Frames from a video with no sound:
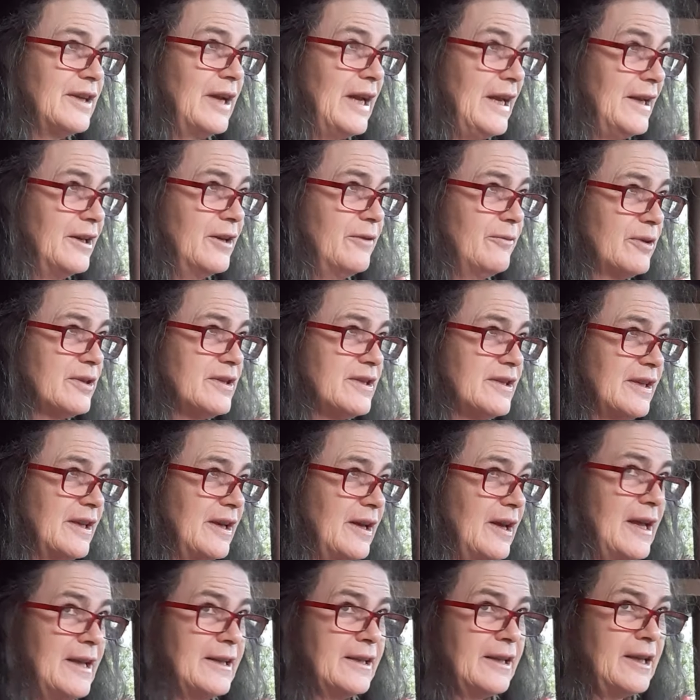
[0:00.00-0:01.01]
and he wants to
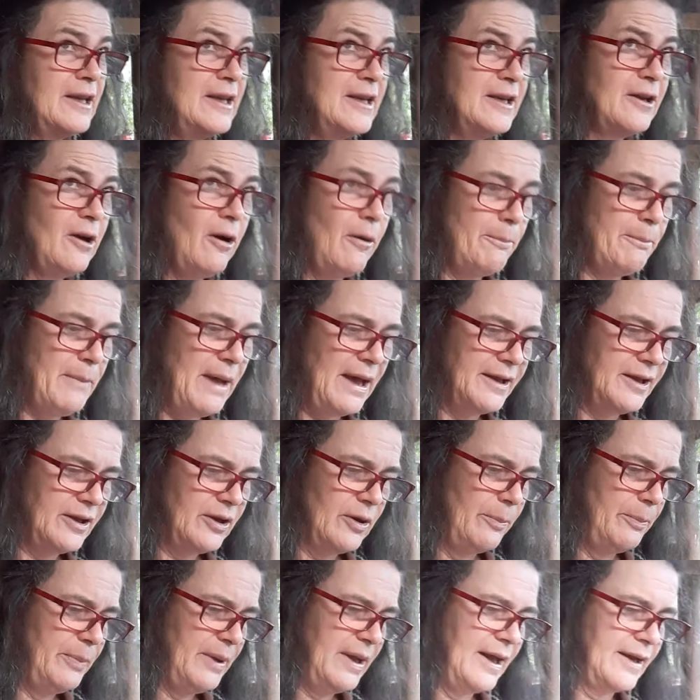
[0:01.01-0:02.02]
get, and he got
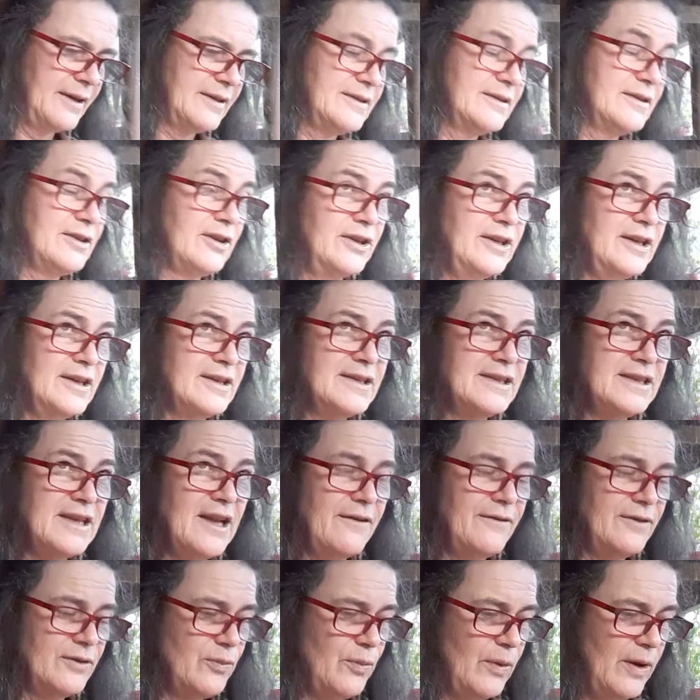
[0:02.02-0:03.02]
Michal back, so he has
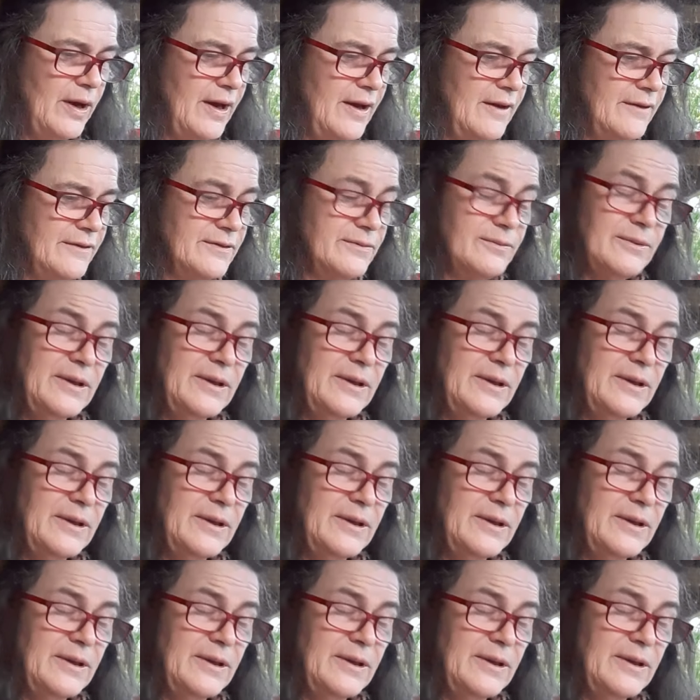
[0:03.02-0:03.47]
seven wives.